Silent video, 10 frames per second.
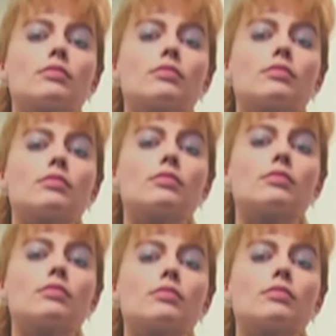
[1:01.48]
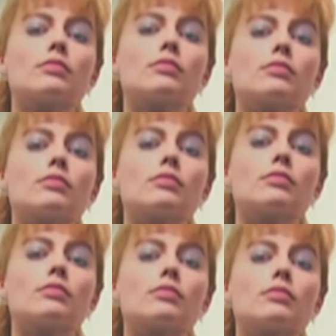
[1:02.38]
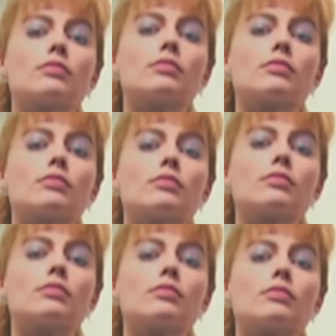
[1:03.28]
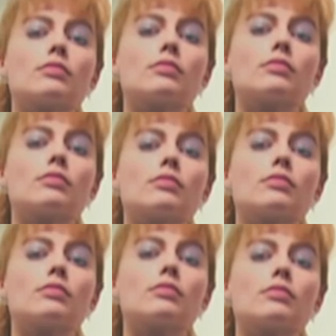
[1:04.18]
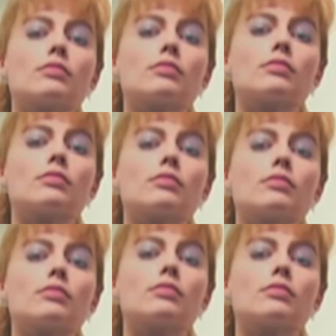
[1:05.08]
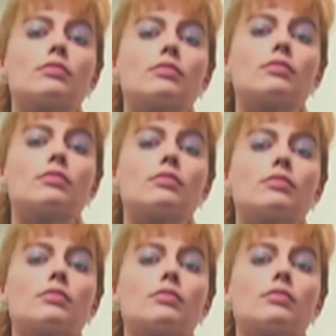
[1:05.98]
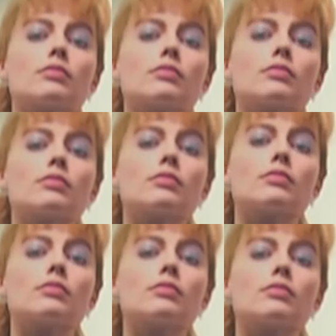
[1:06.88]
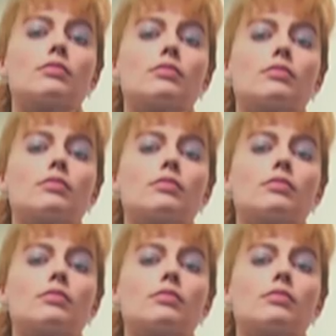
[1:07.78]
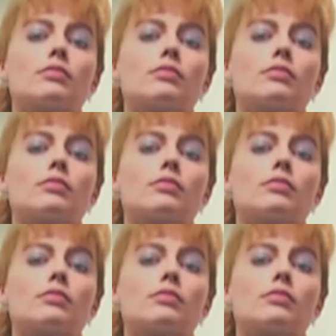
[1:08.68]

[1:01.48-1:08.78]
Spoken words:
(silent)